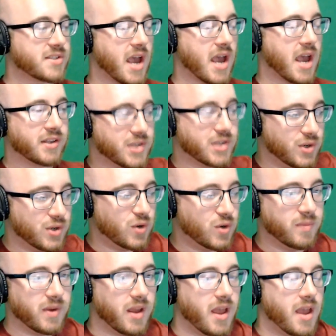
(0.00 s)
like Doom
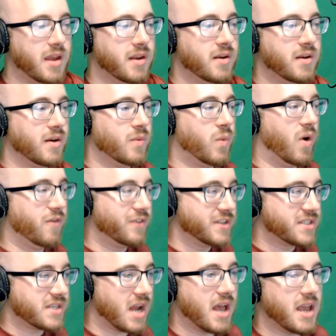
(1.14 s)
and
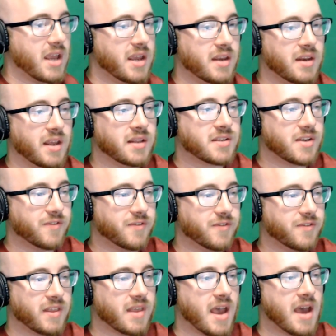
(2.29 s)
Wolfenstein and stuff like
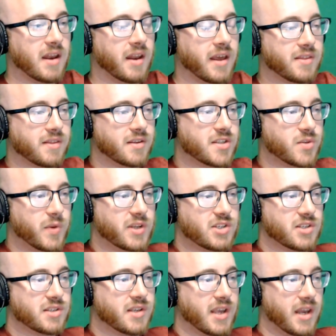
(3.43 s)
that, like the Switch is
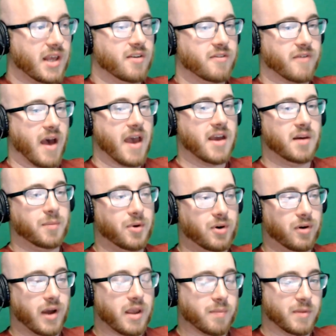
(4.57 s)
getting a viable, like
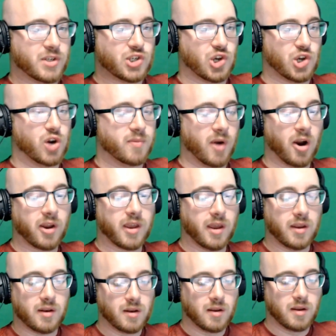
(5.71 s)
mature market,
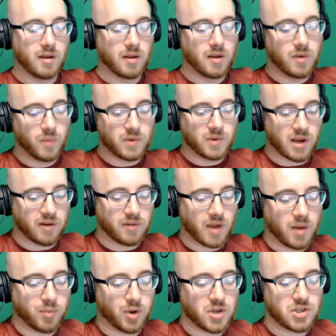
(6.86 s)
which I
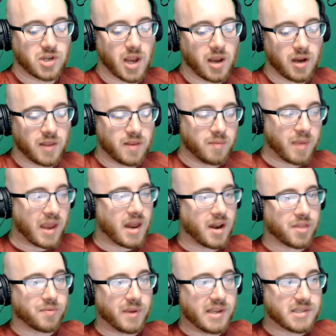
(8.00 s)
appreciate. And then Beta 3
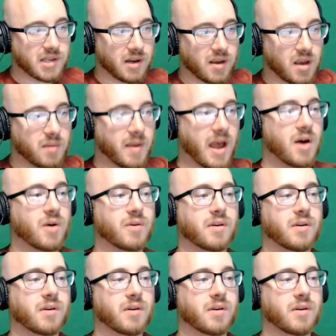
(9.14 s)
is going to come out, and like